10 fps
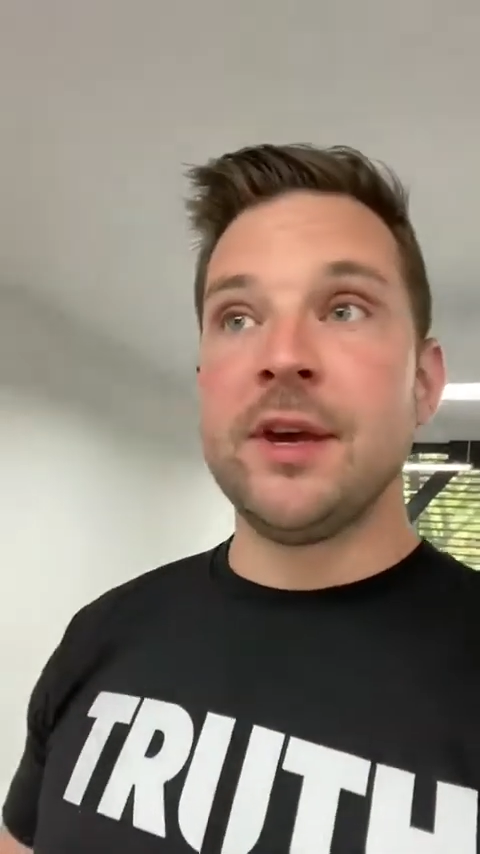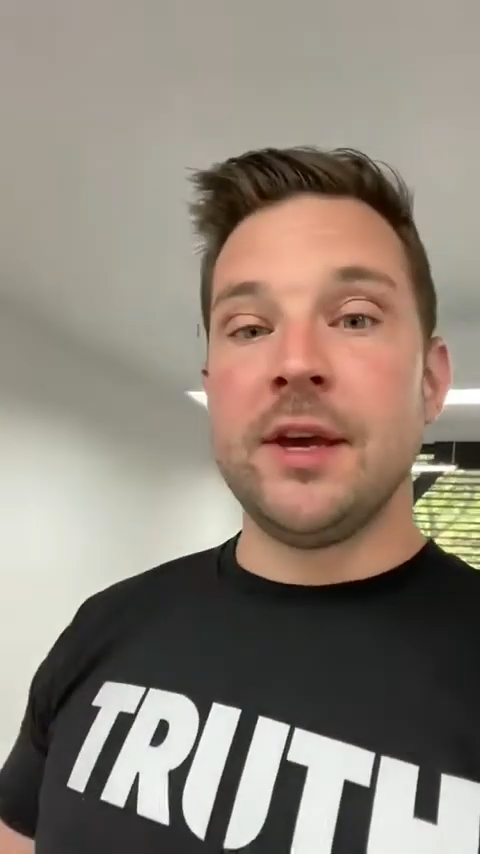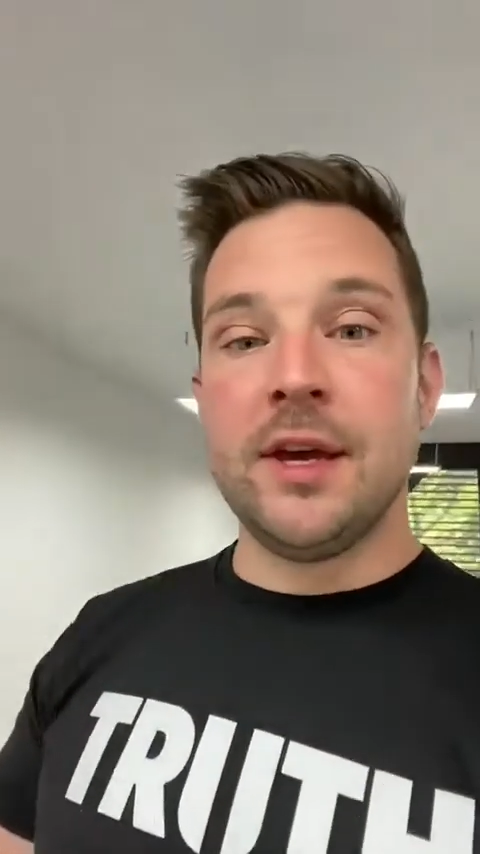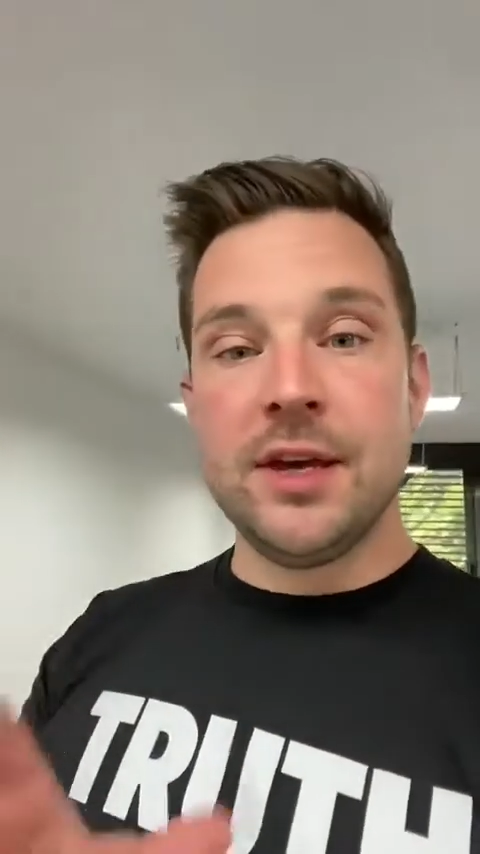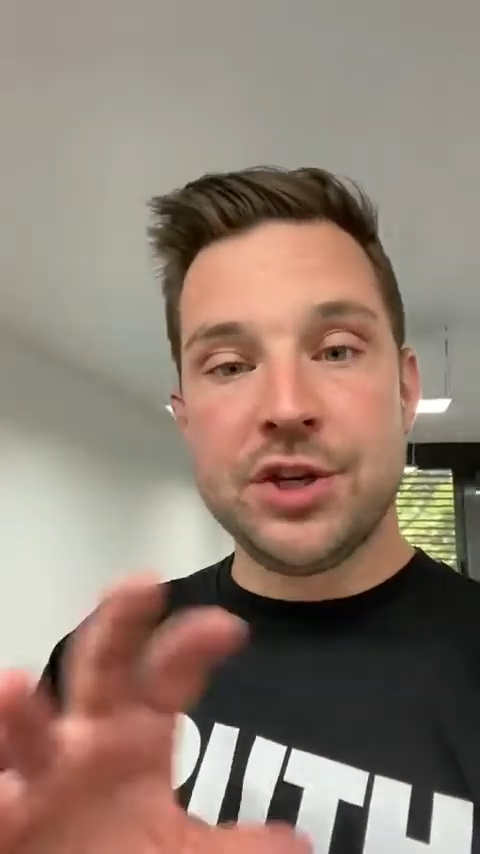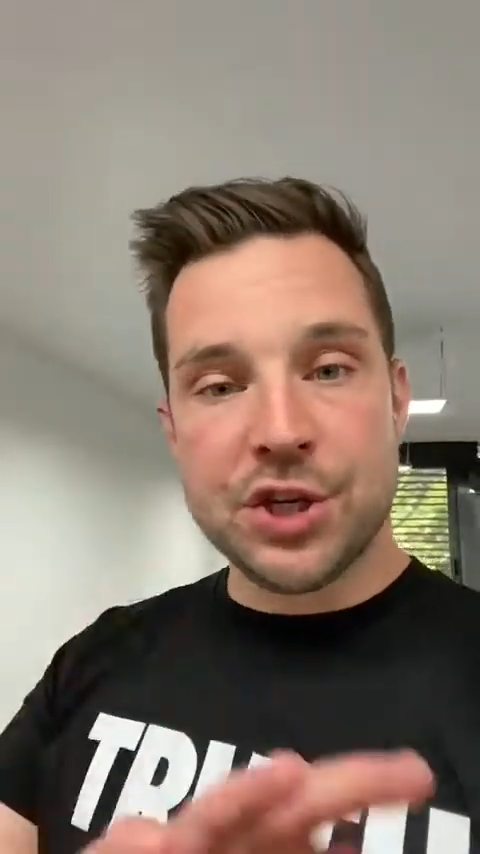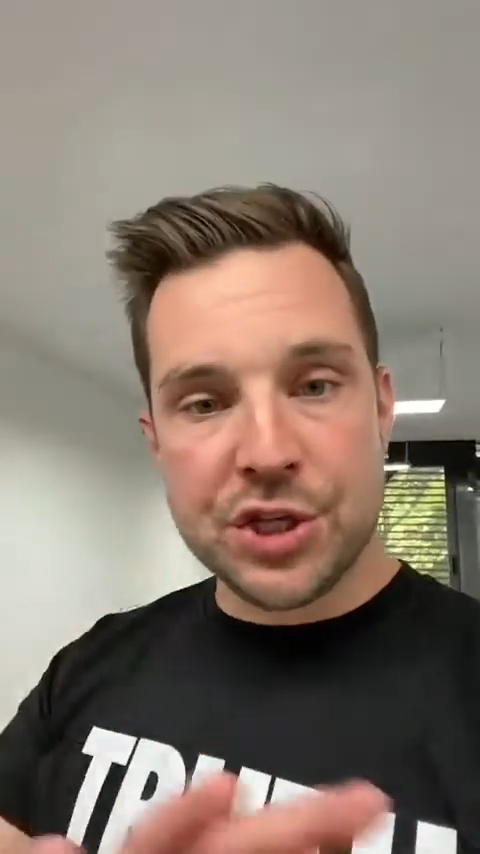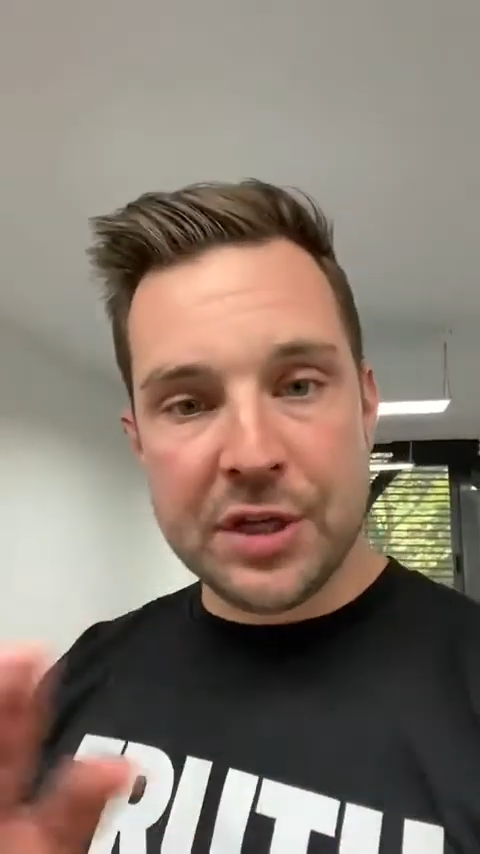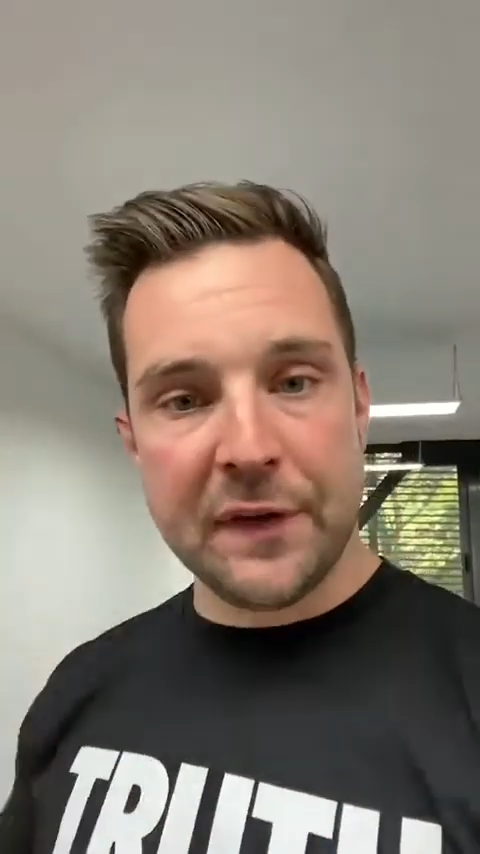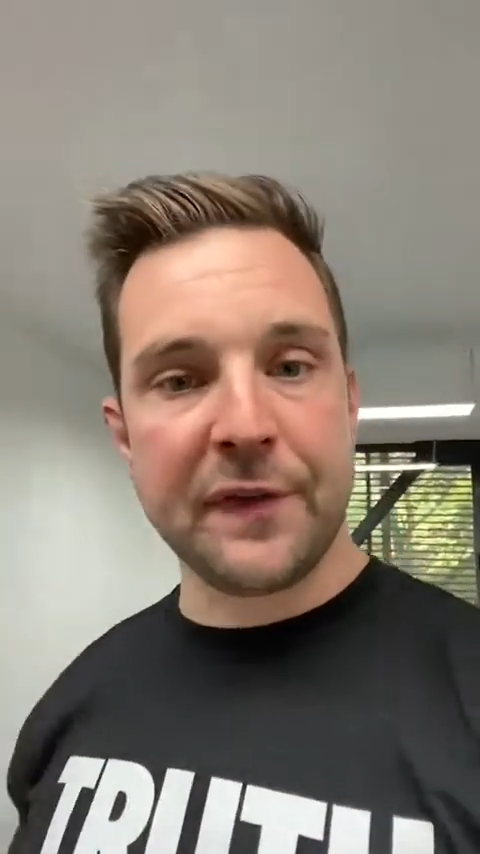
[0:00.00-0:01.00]
it's just a
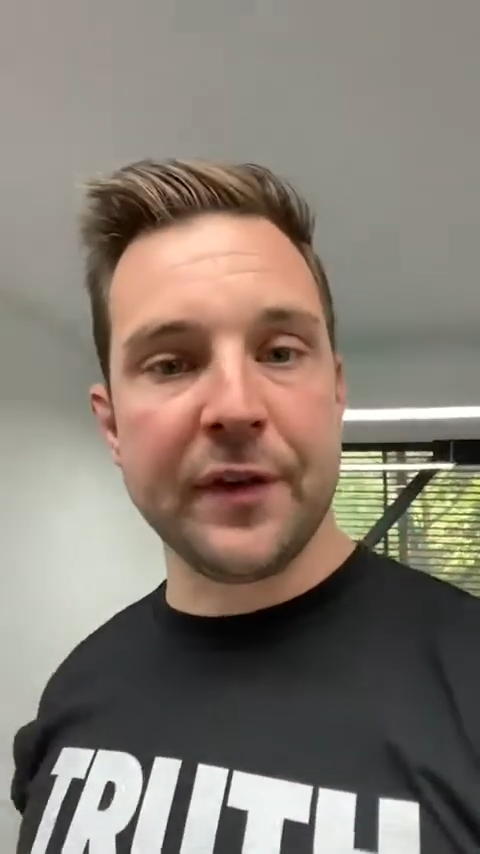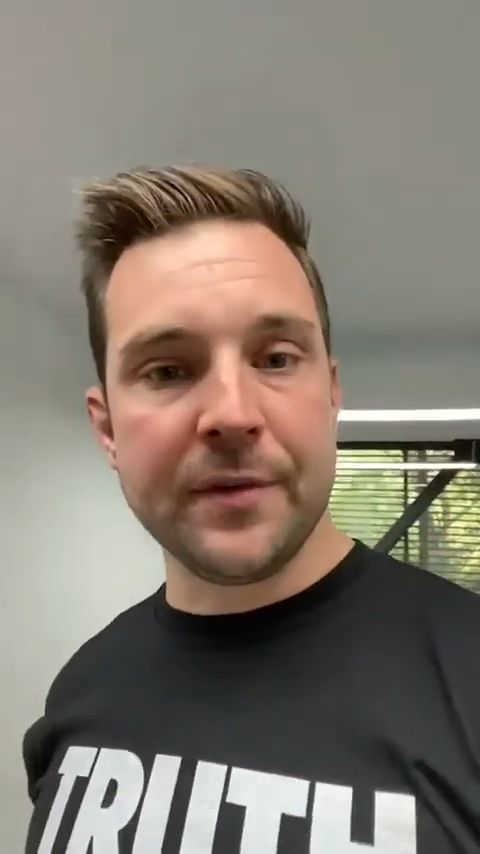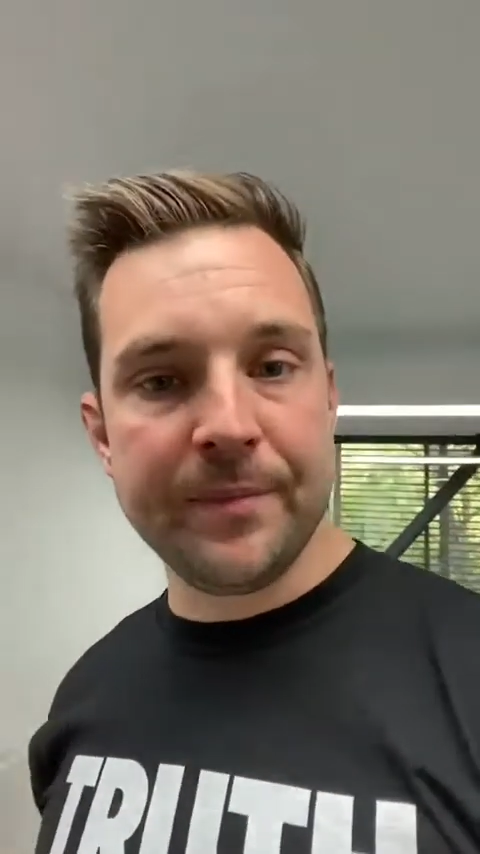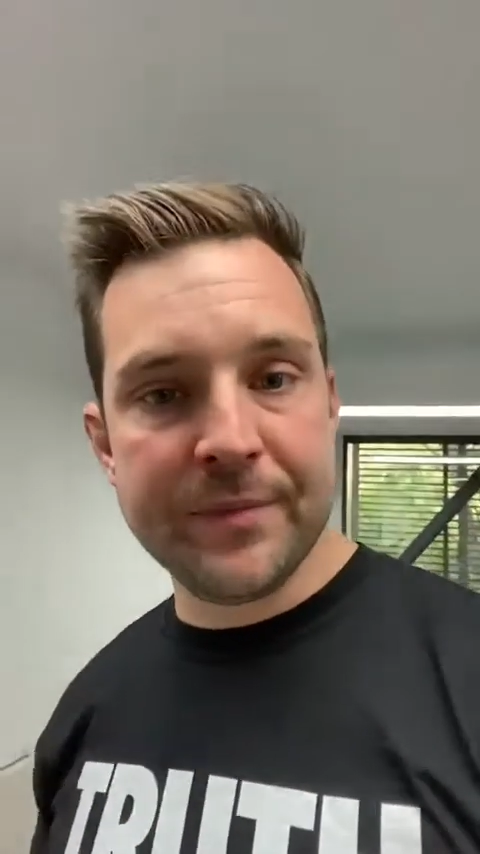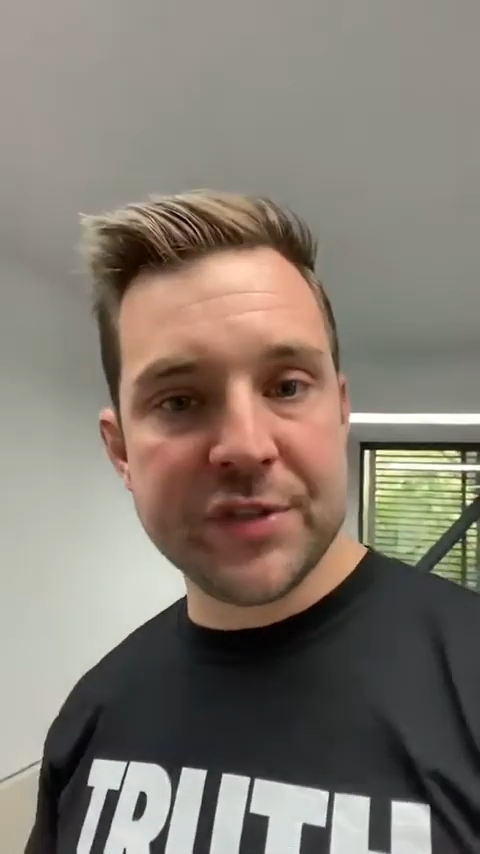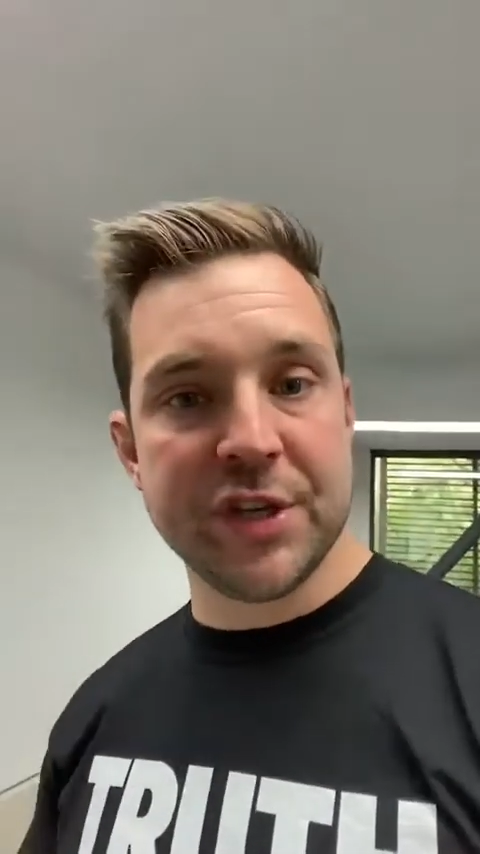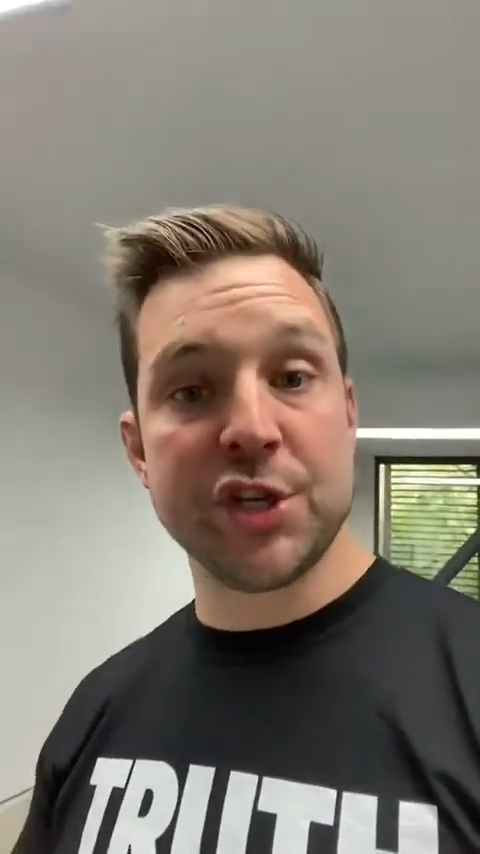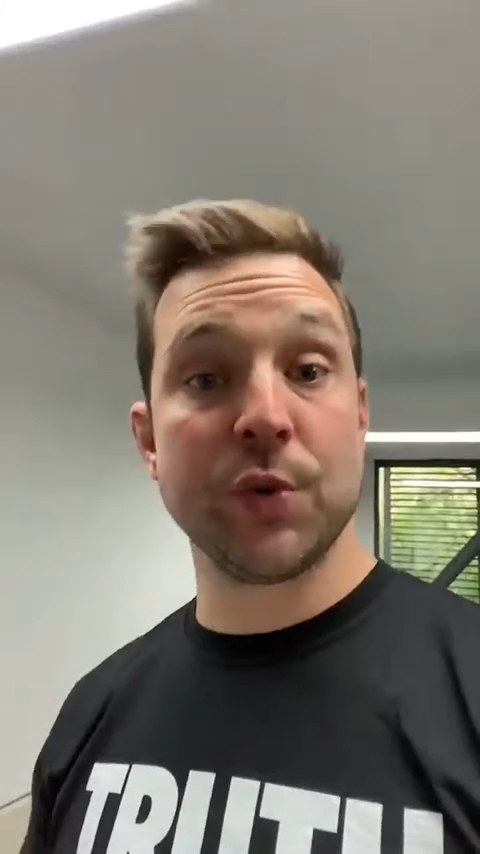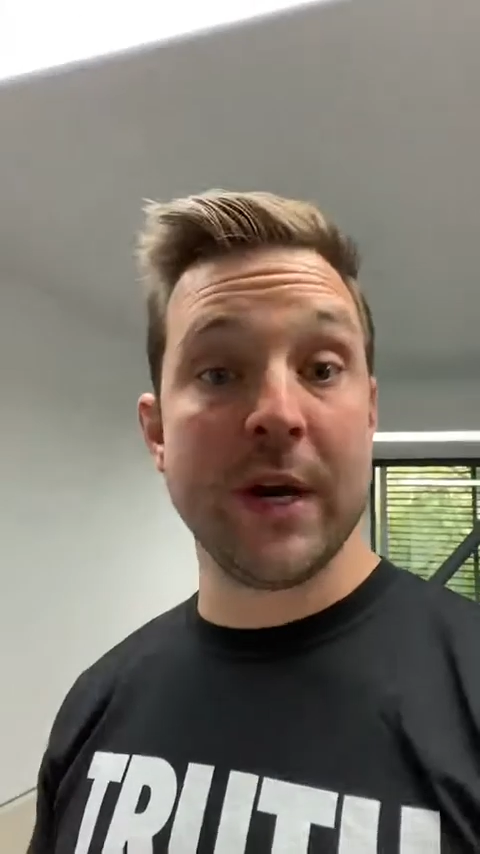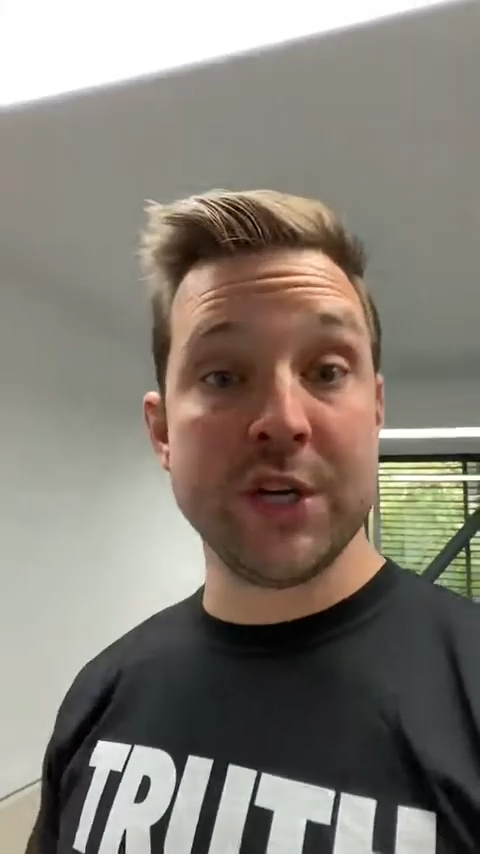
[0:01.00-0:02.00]
different
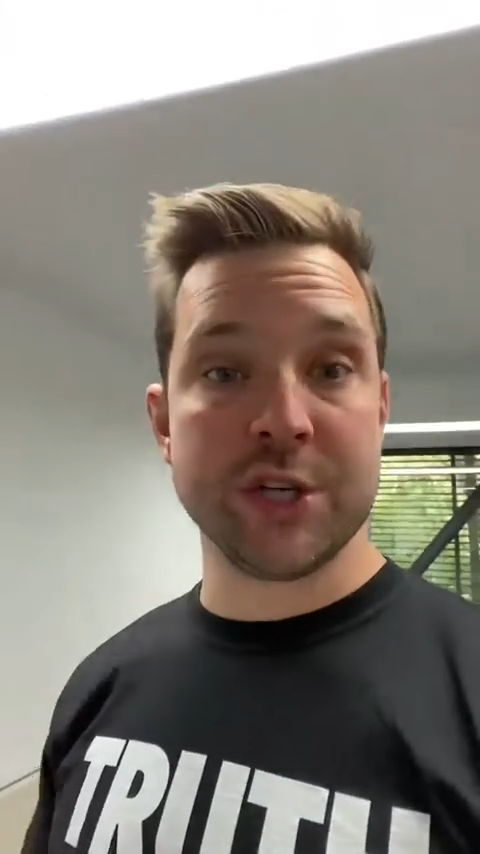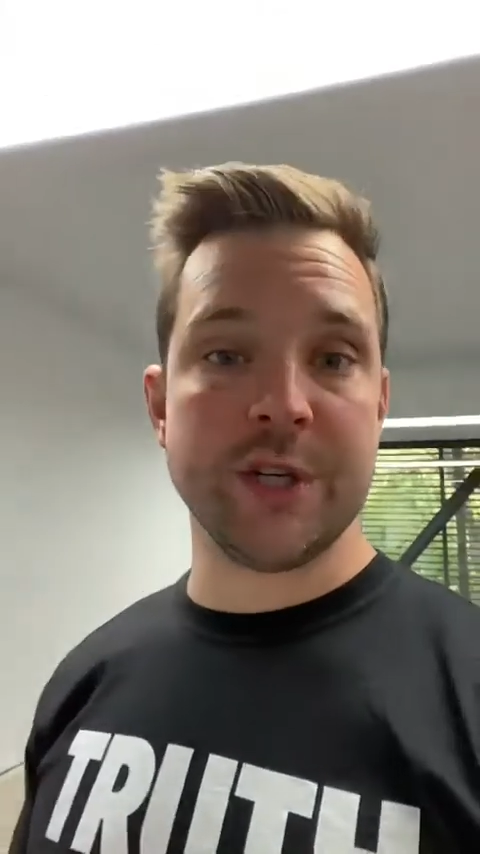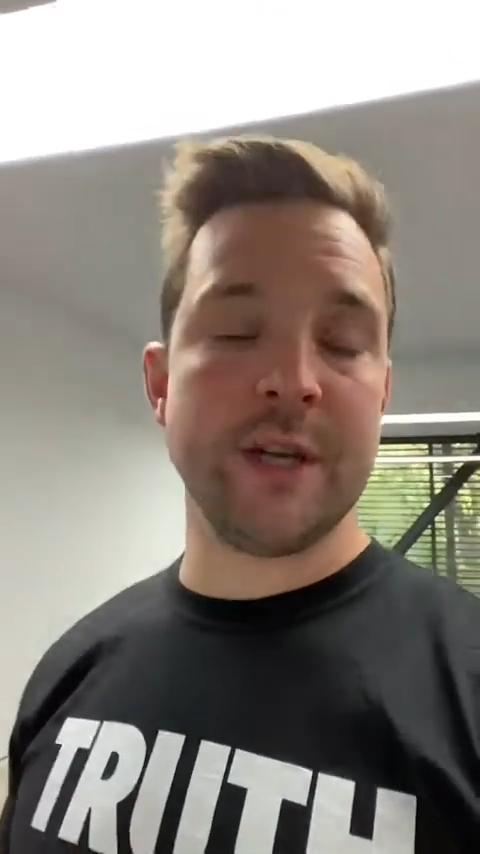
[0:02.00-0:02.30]
situation and